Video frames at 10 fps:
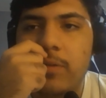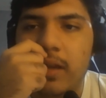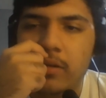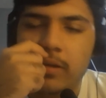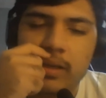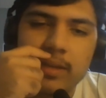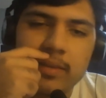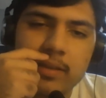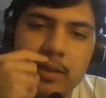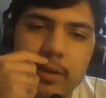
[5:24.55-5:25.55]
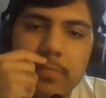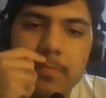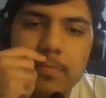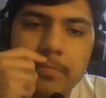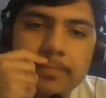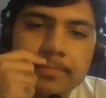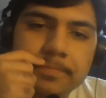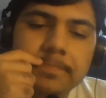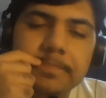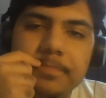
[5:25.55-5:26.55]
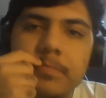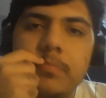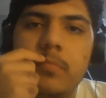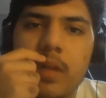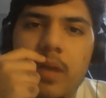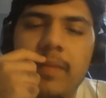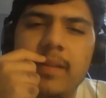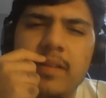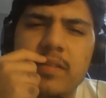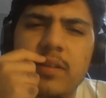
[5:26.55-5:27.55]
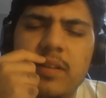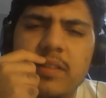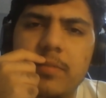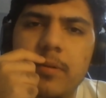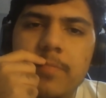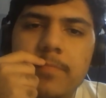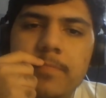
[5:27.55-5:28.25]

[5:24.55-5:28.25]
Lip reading: and you can get the clout. I think that's the lesson, right?